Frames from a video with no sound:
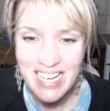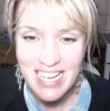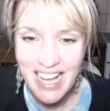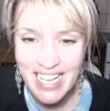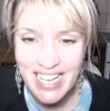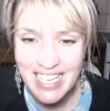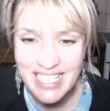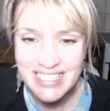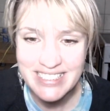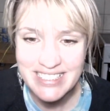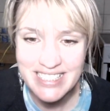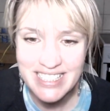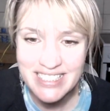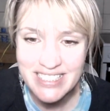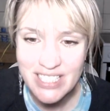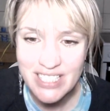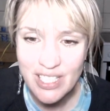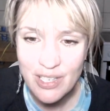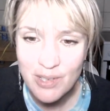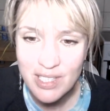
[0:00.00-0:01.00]
Hi, Lisa.
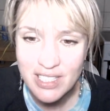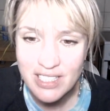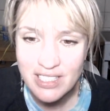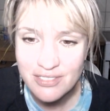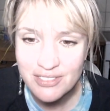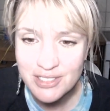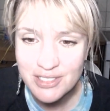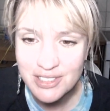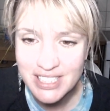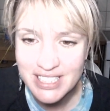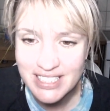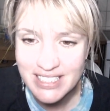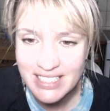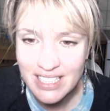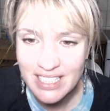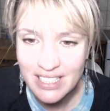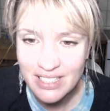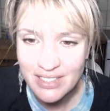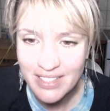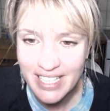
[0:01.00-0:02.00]
So wonderful to see
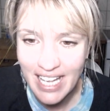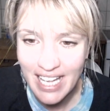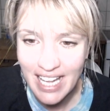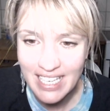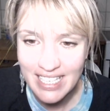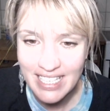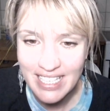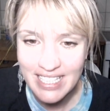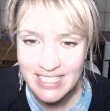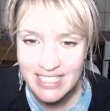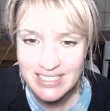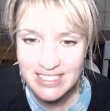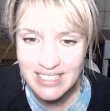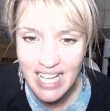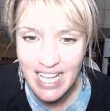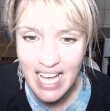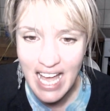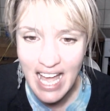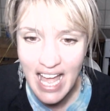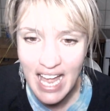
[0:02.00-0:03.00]
you again. Is
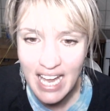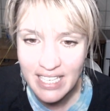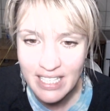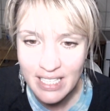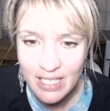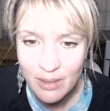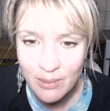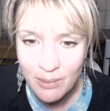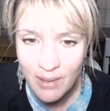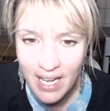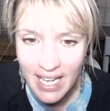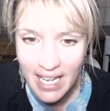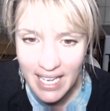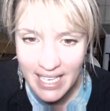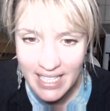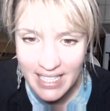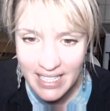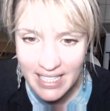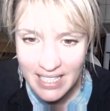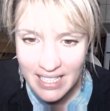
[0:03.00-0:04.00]
there any
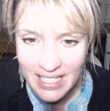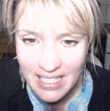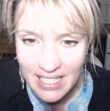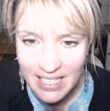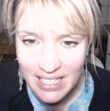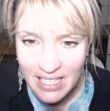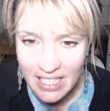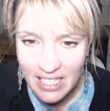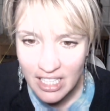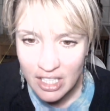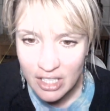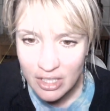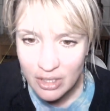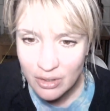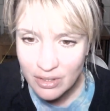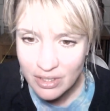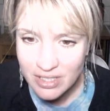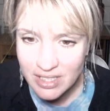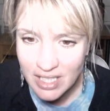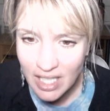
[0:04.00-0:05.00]
way you
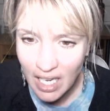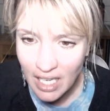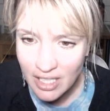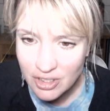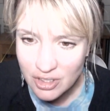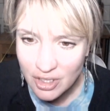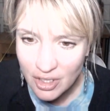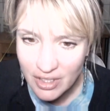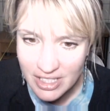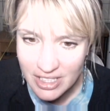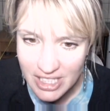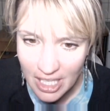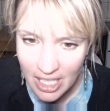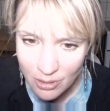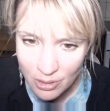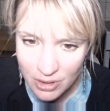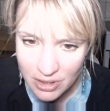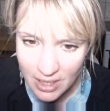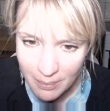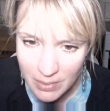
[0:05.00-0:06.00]
could touch on the
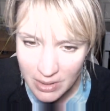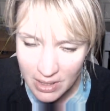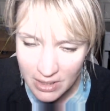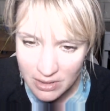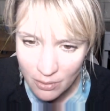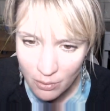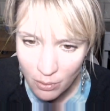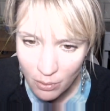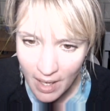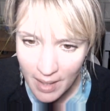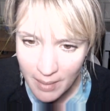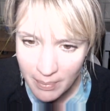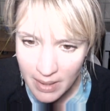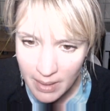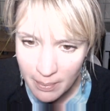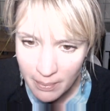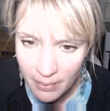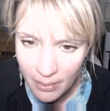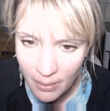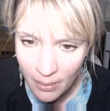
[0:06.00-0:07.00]
general subject of why
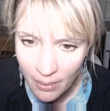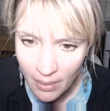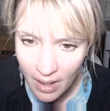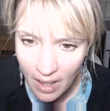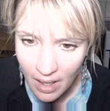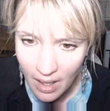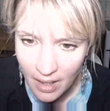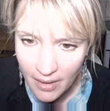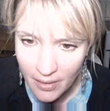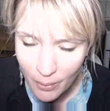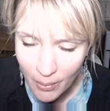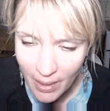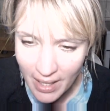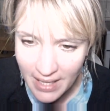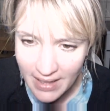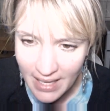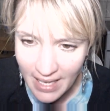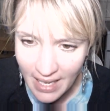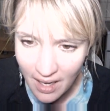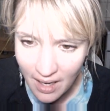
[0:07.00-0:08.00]
people are the way
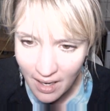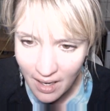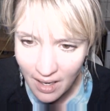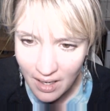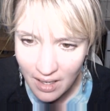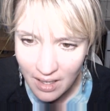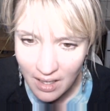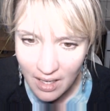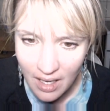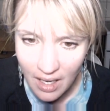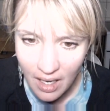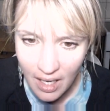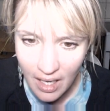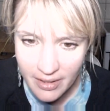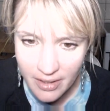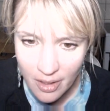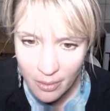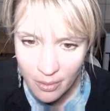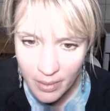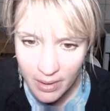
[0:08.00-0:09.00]
they are? I
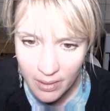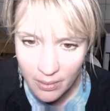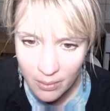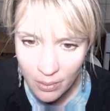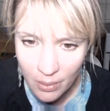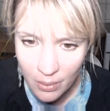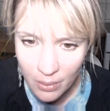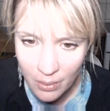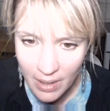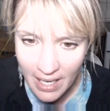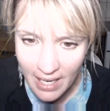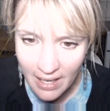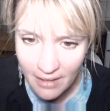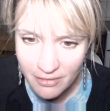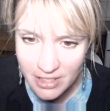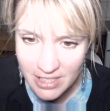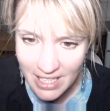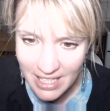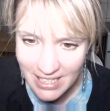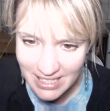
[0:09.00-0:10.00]
know we all have
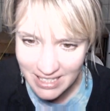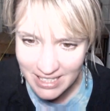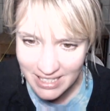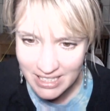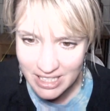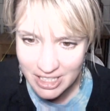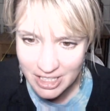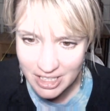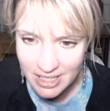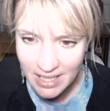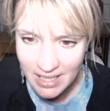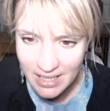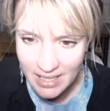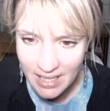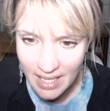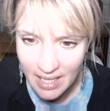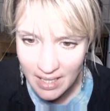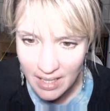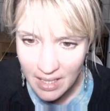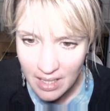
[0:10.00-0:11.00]
certain conditioning
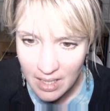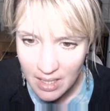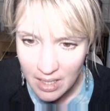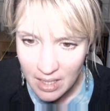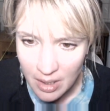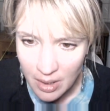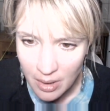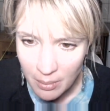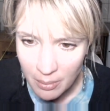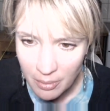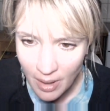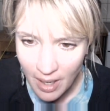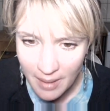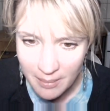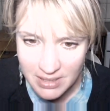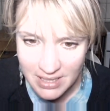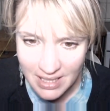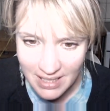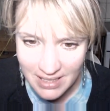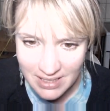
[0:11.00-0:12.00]
that
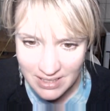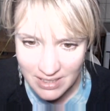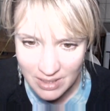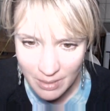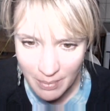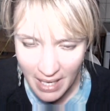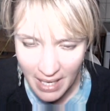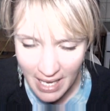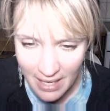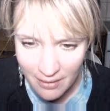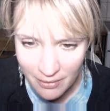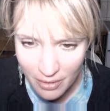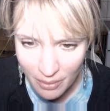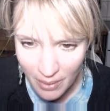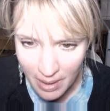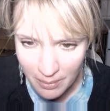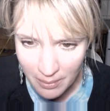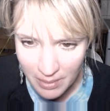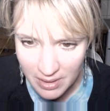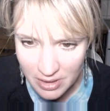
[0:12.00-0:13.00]
primes us to behave the
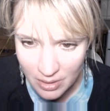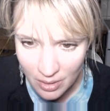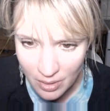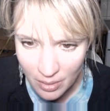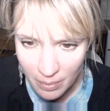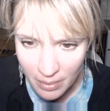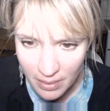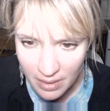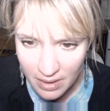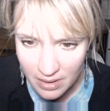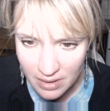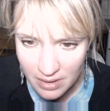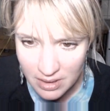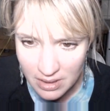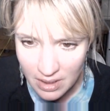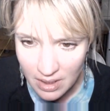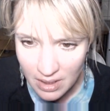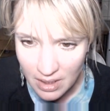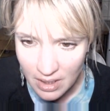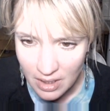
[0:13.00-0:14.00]
way we do, but
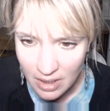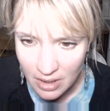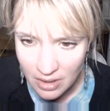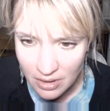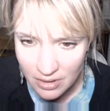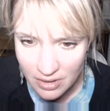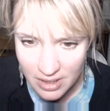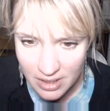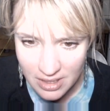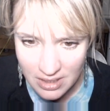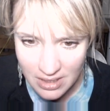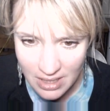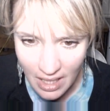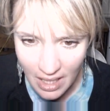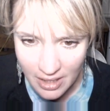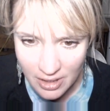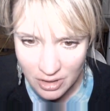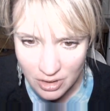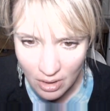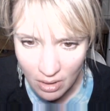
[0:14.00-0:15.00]
could you just
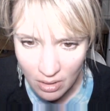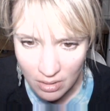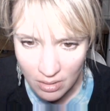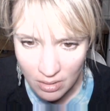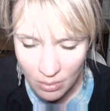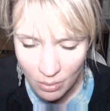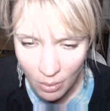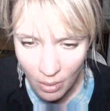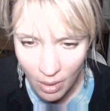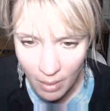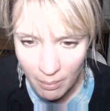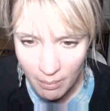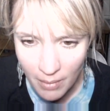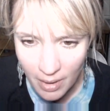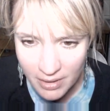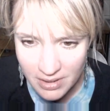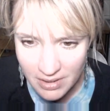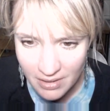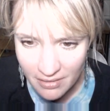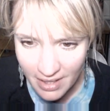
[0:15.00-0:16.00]
touch on what
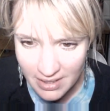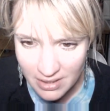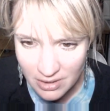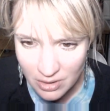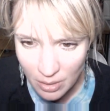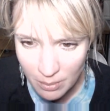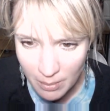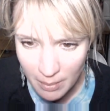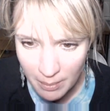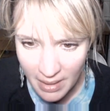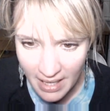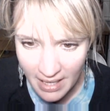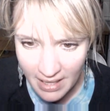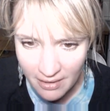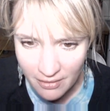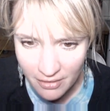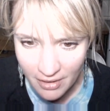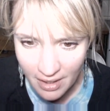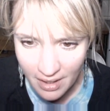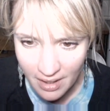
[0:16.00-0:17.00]
motivates human
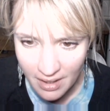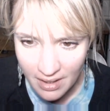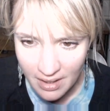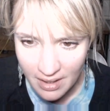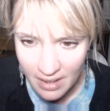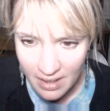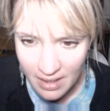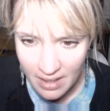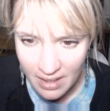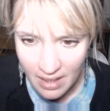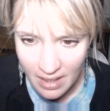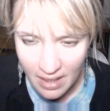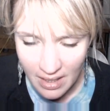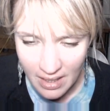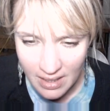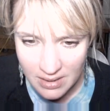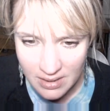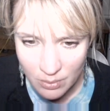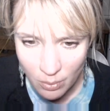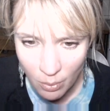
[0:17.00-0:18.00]
behavior?
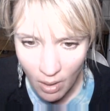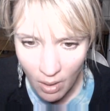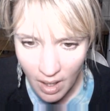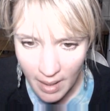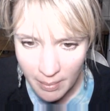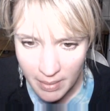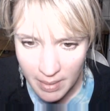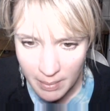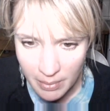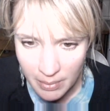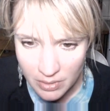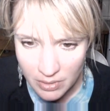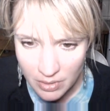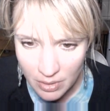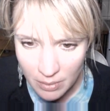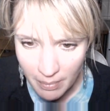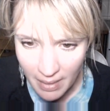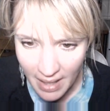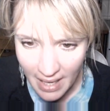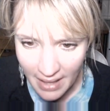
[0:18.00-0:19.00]
Is why people
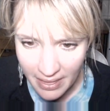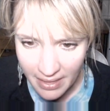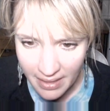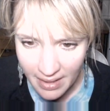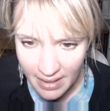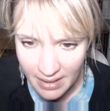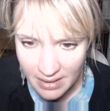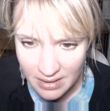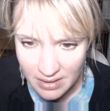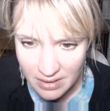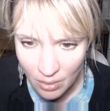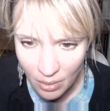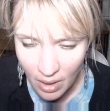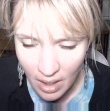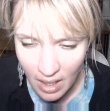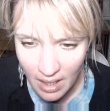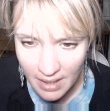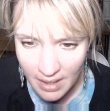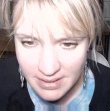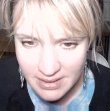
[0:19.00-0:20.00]
do bad things or
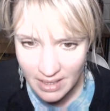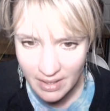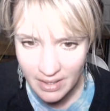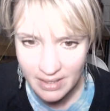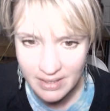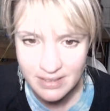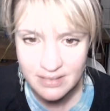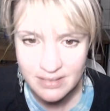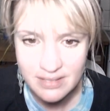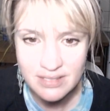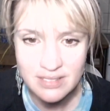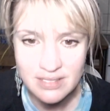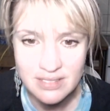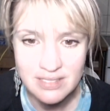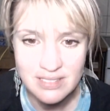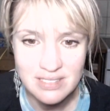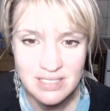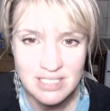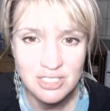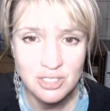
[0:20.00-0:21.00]
hurt others?
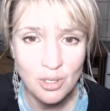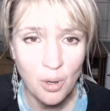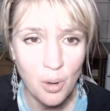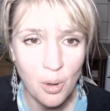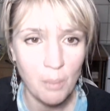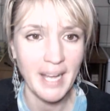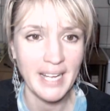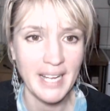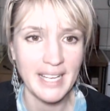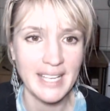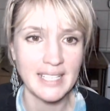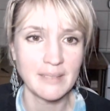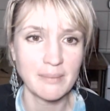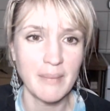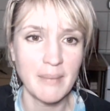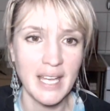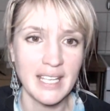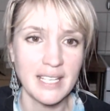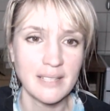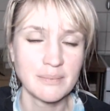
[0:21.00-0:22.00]
Sure,
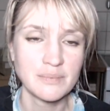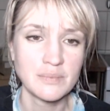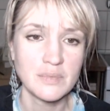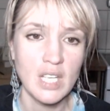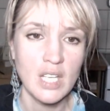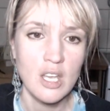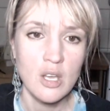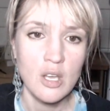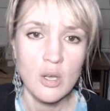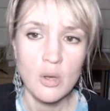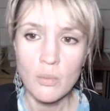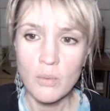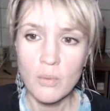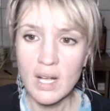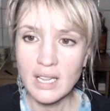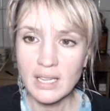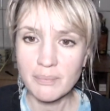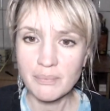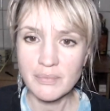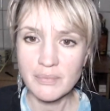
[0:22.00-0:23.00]
Megan.
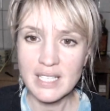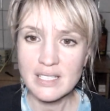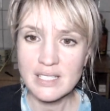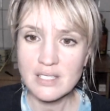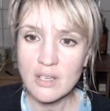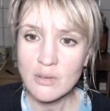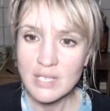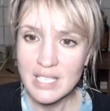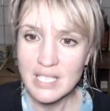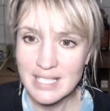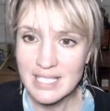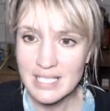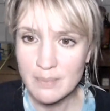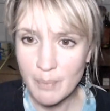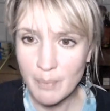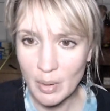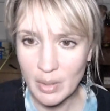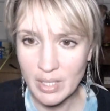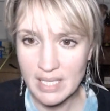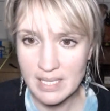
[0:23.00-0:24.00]
Well, it's only this
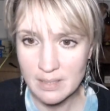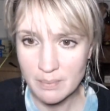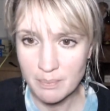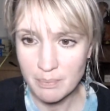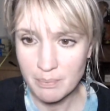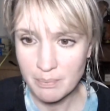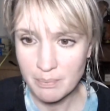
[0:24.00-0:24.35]
body's